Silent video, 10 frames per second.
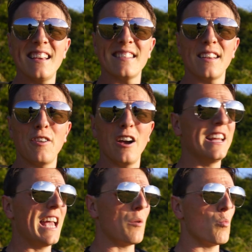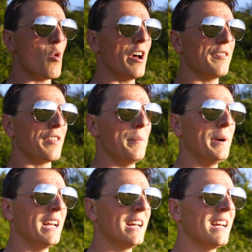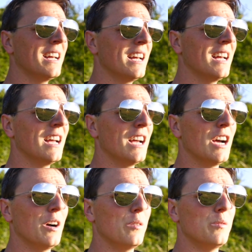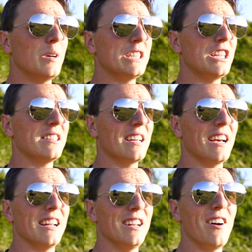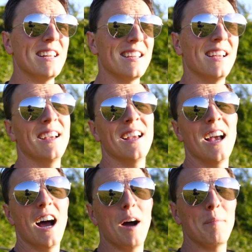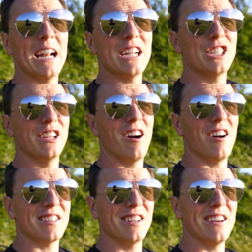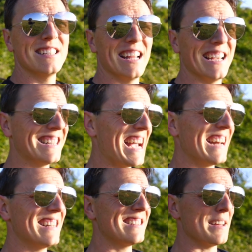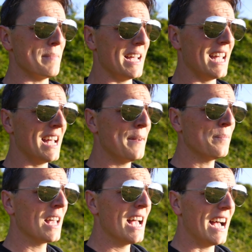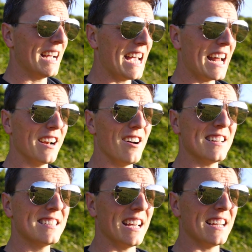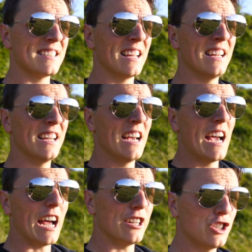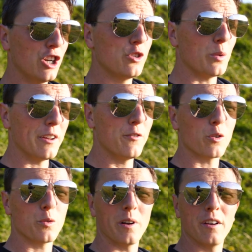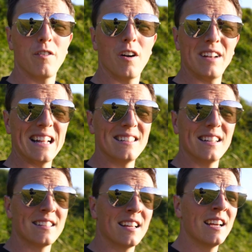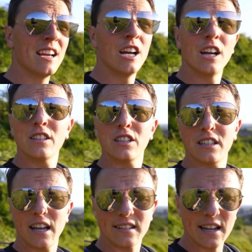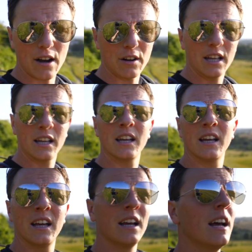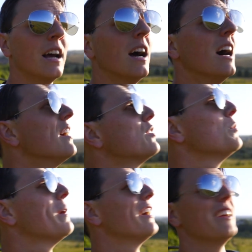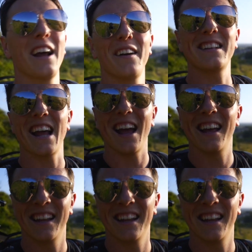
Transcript: is if you only get one of them, which is uh, nice. I managed to ask nicely and Canon sent me a Canon R6 and two 24 to 105 lenses to test out. It's all about who you know, isn't it?